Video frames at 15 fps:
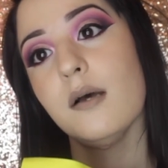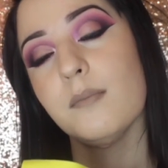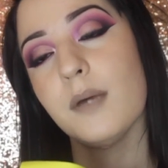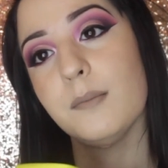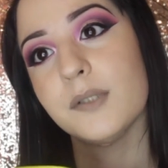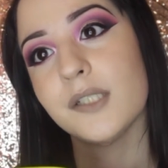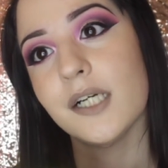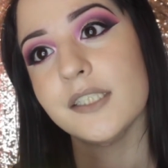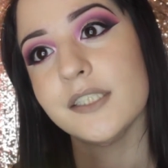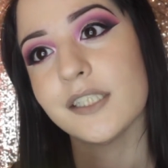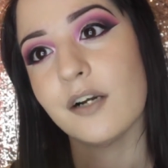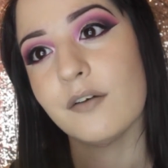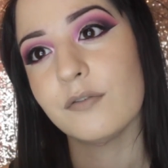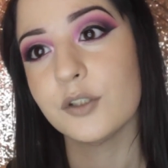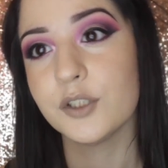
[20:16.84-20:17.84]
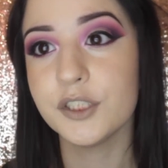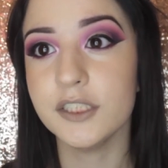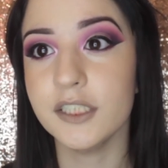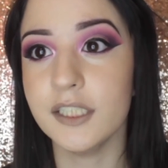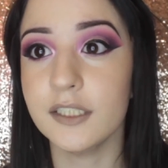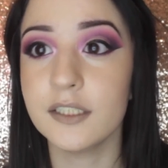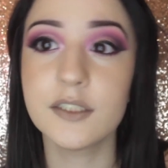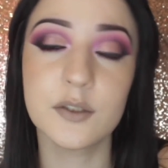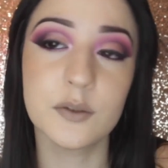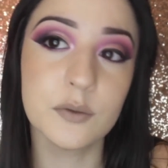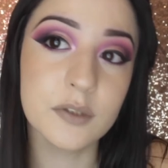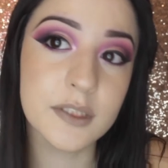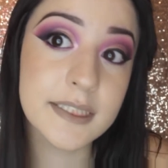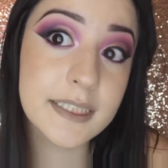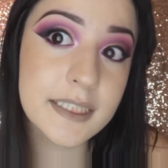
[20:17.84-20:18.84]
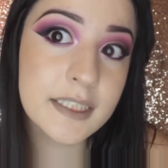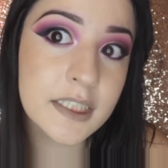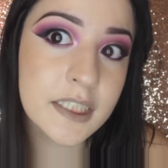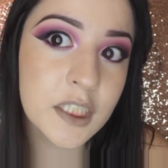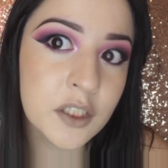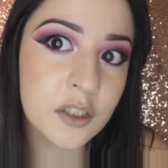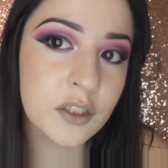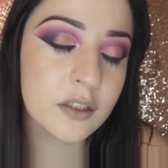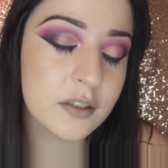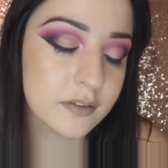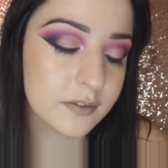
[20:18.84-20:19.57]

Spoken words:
my plans are for today, so see you later.